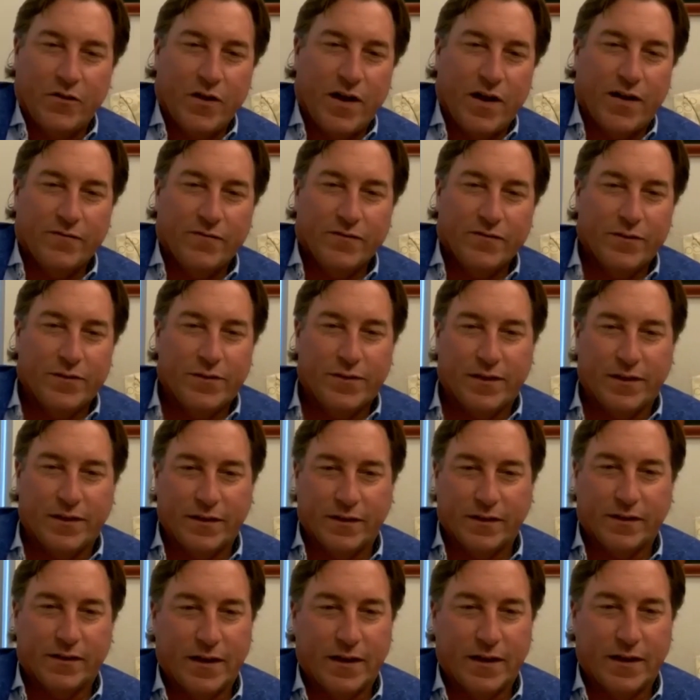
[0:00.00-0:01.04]
you have to
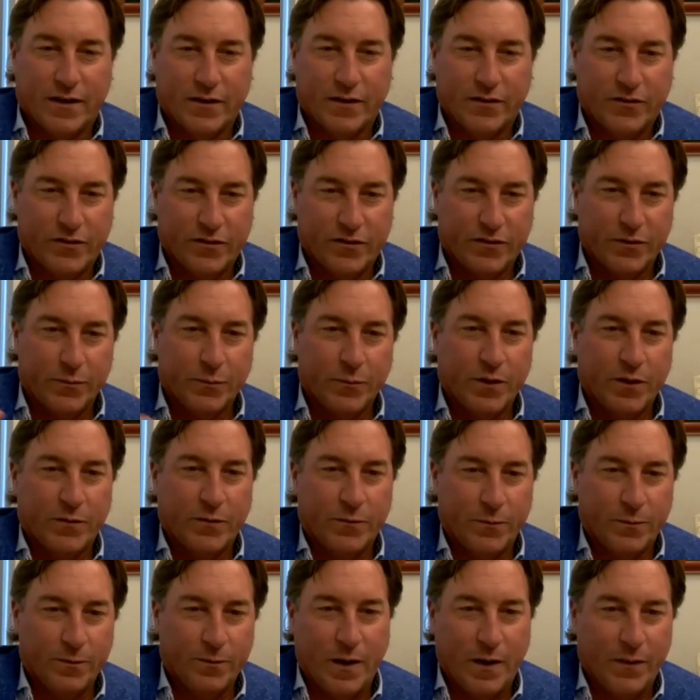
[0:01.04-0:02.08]
think at a system
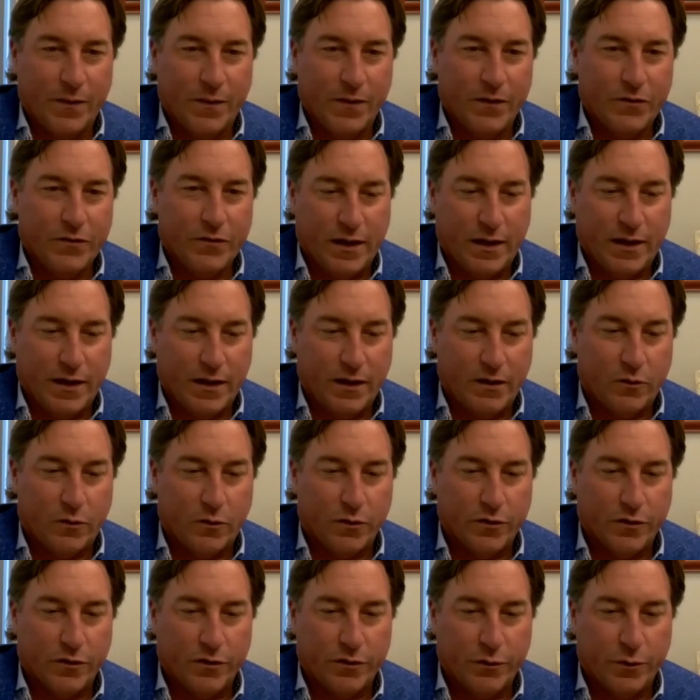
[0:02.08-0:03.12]
level on this in order
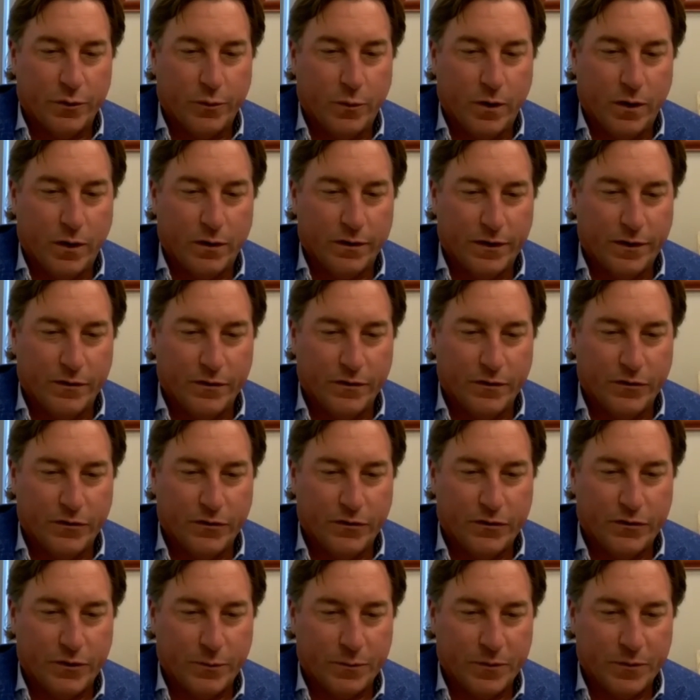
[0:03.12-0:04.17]
to do it well. And this
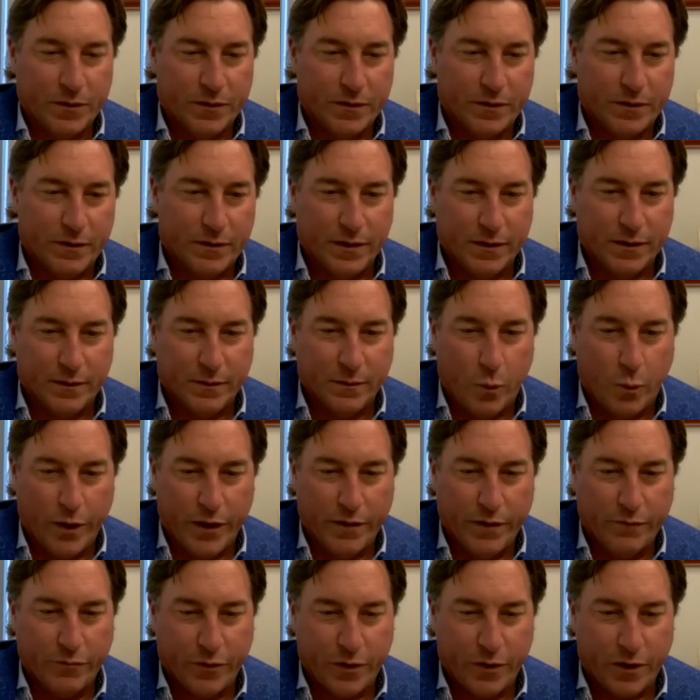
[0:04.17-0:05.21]
is something that we
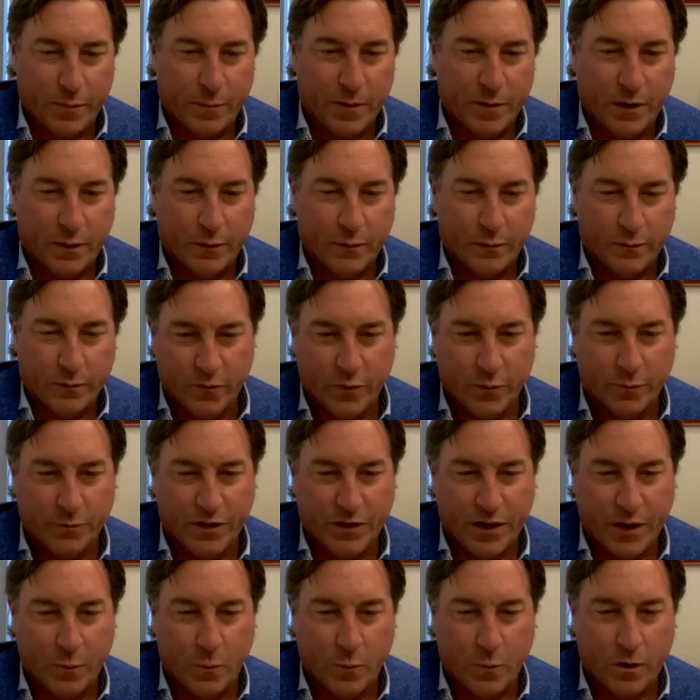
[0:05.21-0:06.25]
have thought about from
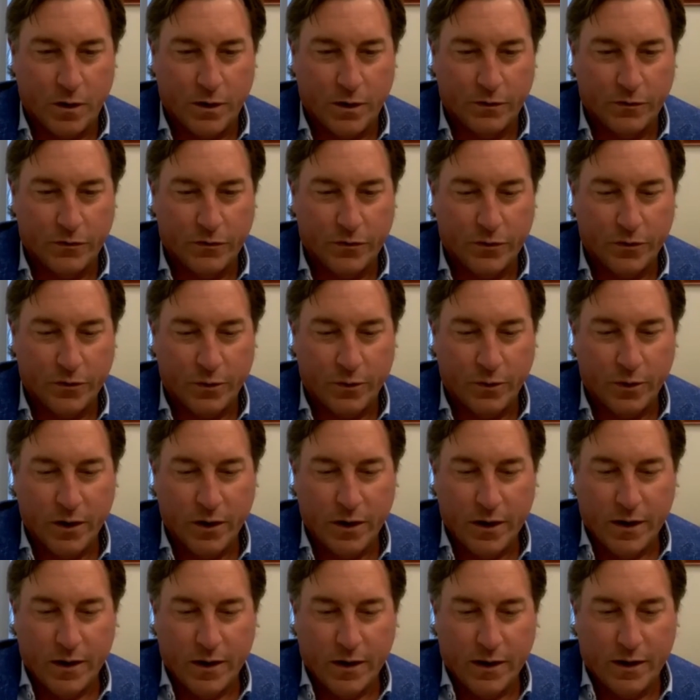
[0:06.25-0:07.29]
day one. So
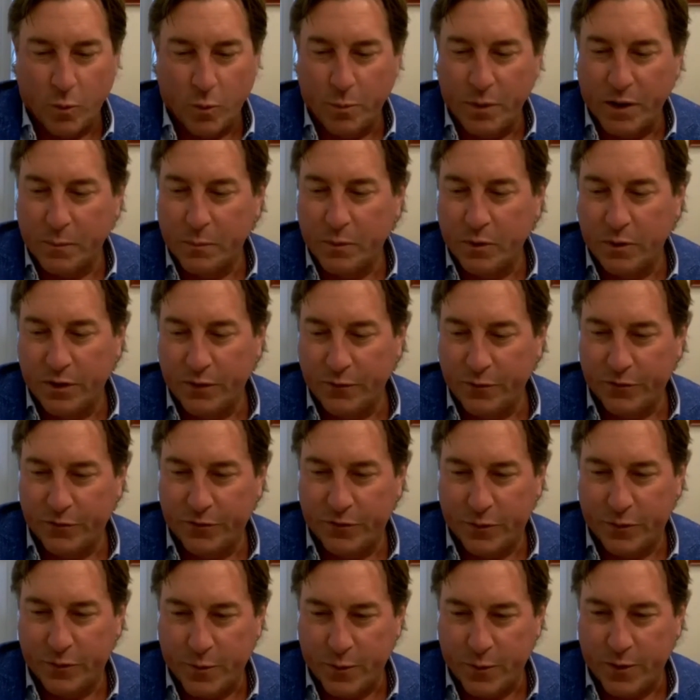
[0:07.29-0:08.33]
we're big believers
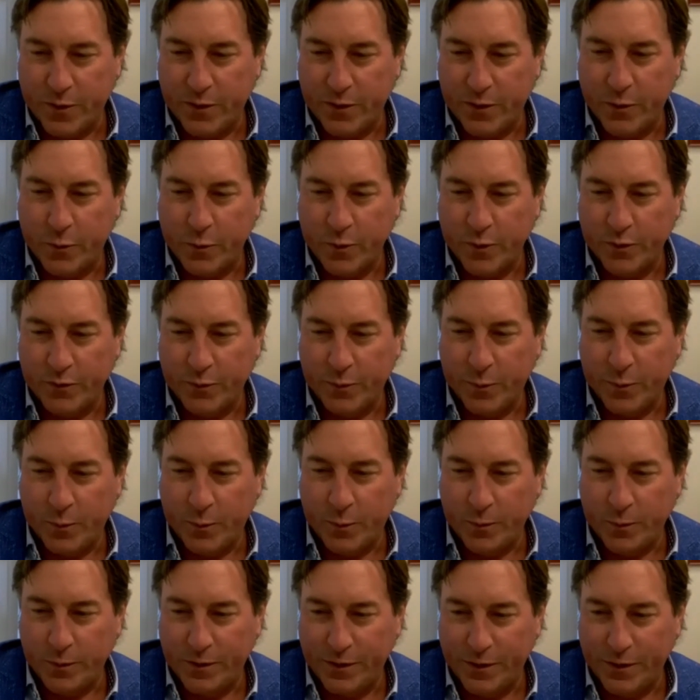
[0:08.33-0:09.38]
in the Pareto
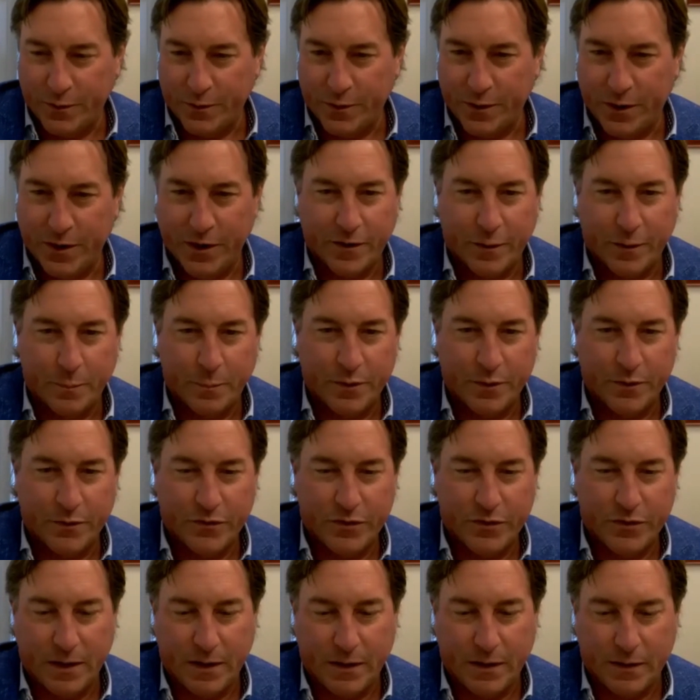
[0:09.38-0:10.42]
principle here at Compass
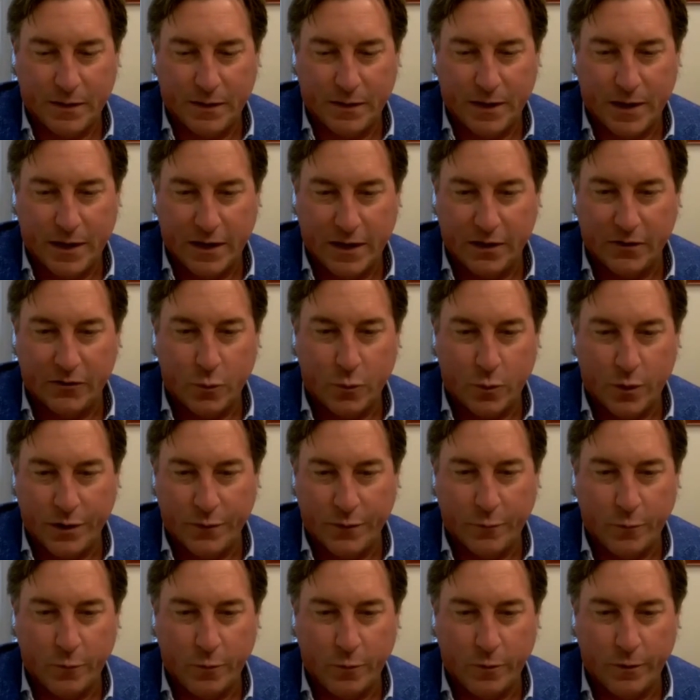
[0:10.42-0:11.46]
and the 80-20
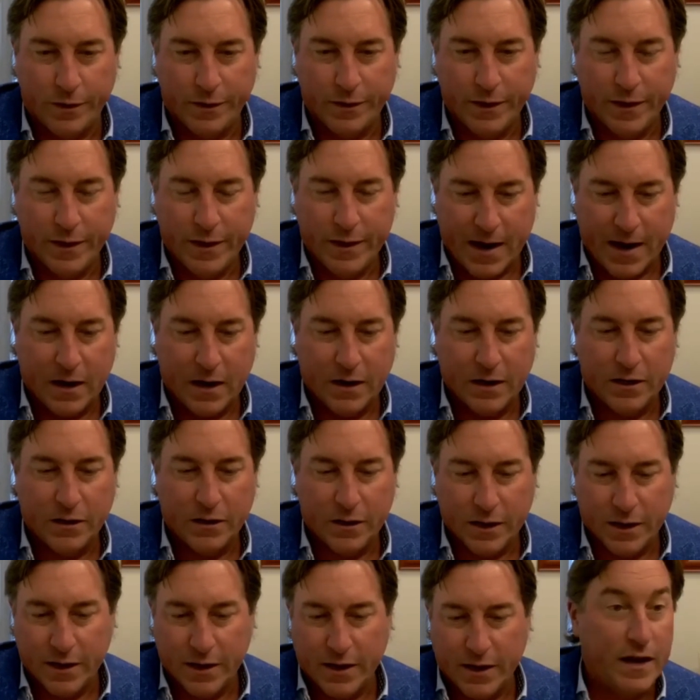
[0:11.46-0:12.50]
rule. And how do you
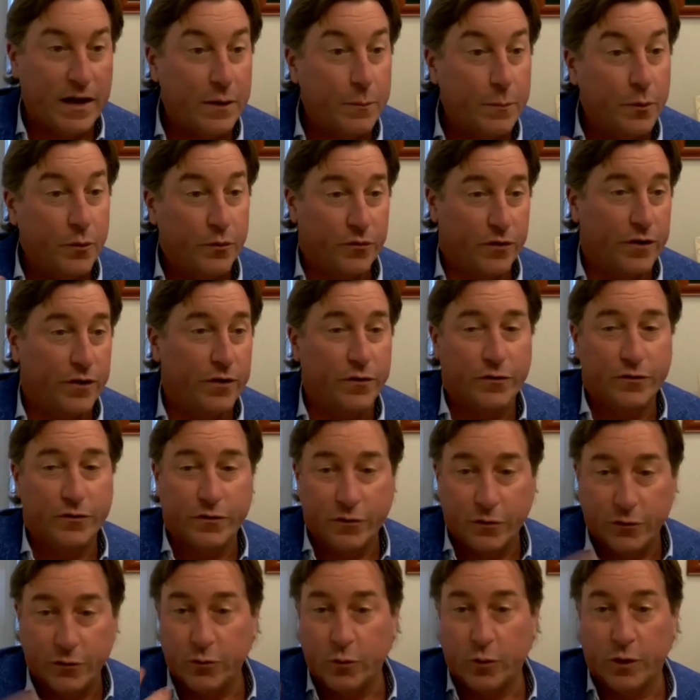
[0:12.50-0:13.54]
get 80%ers
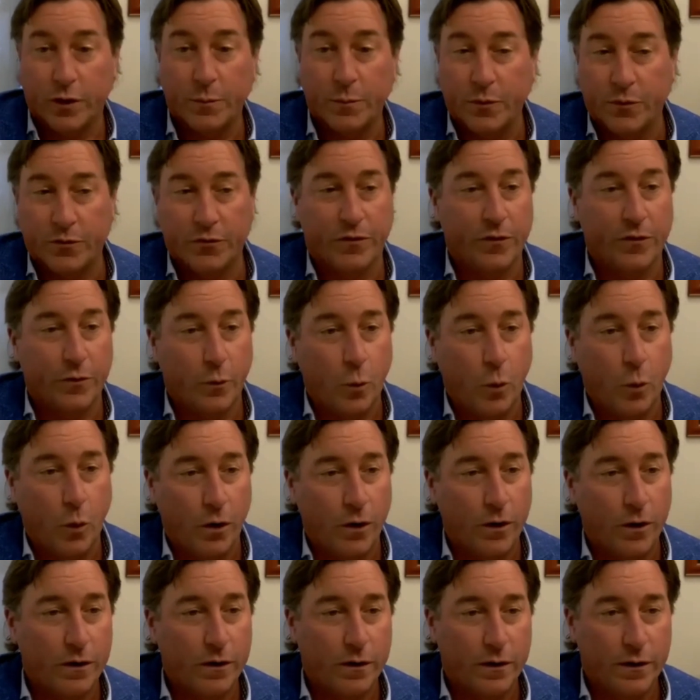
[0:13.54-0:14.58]
to do 20% of
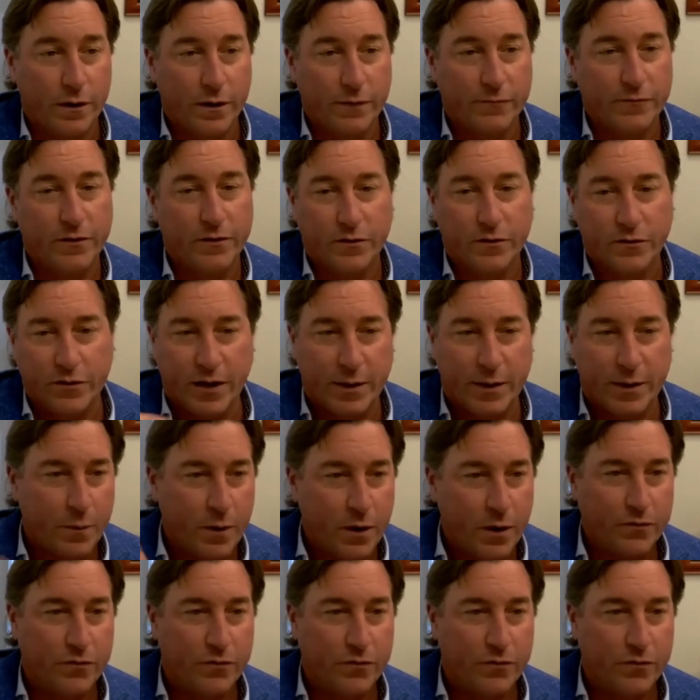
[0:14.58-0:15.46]
work? You have to design